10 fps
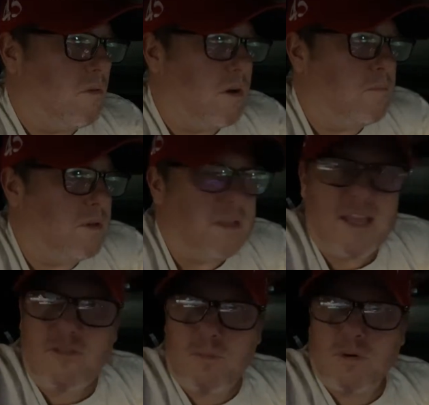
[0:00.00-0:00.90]

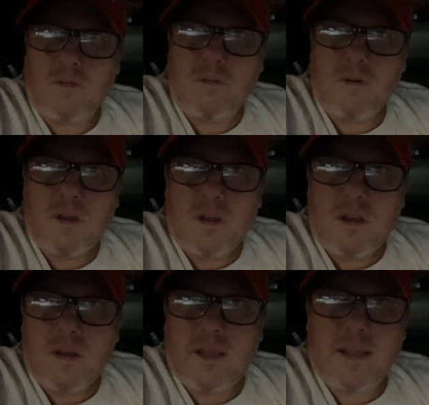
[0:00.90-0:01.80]
unbelievable.
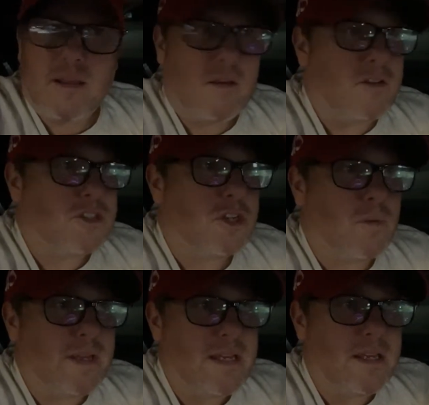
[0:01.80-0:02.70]

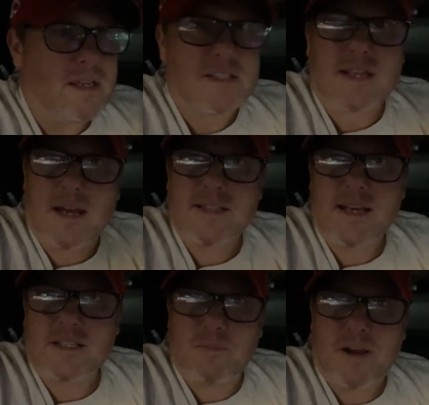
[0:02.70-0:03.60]
So he gets
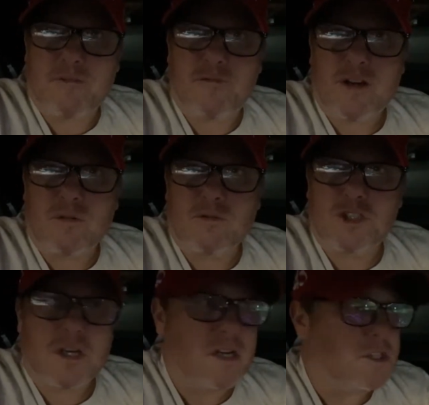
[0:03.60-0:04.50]
contacted by a federal
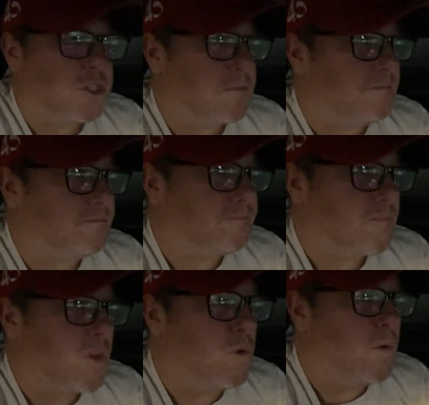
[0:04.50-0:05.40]
judge
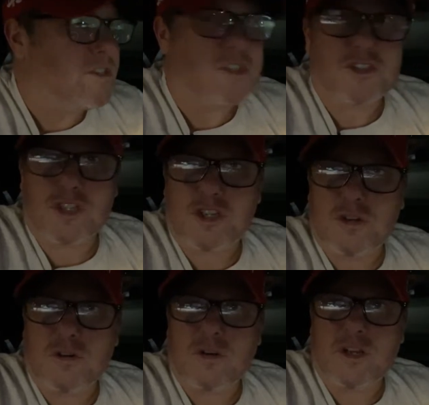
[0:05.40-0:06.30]
who wants to
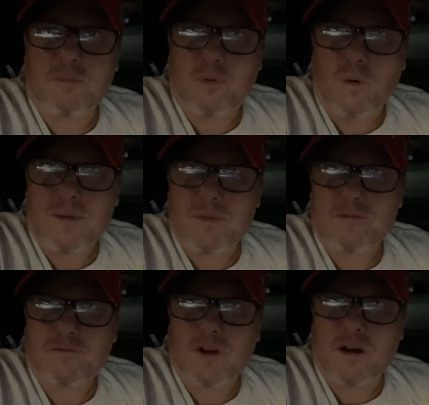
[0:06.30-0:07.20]
secure an
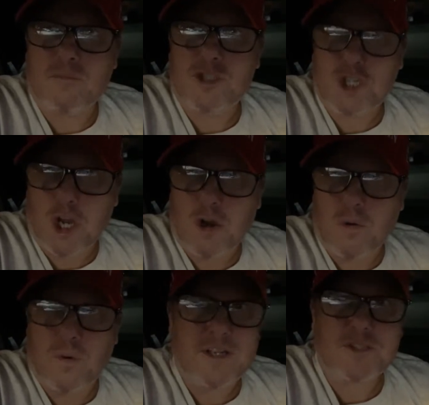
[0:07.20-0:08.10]
appointment from Joe
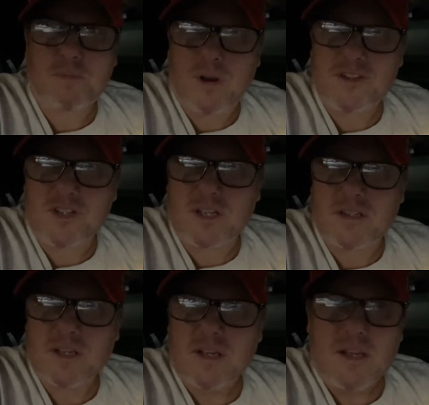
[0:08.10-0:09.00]
when he's
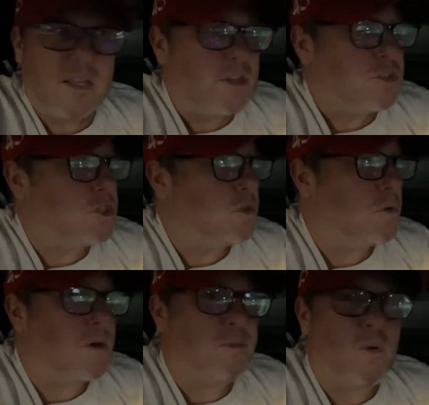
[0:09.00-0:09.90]
president
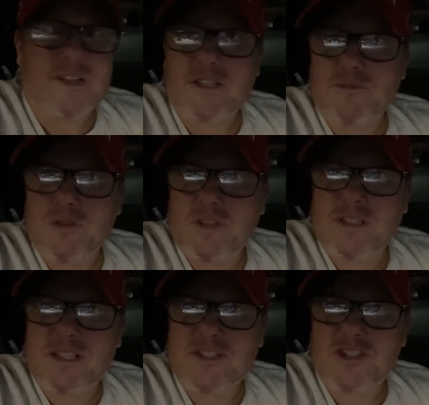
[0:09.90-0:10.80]
to appoint him to the
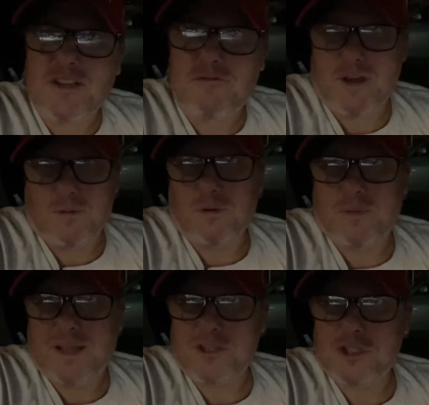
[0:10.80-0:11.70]
D.C. federal
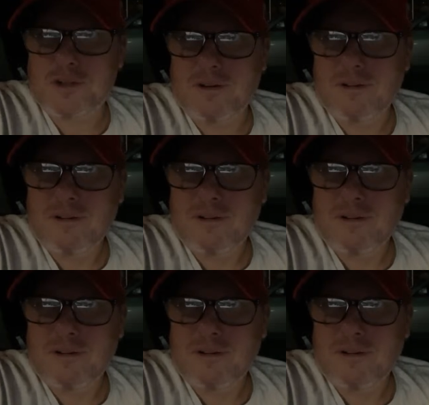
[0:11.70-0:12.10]
bench.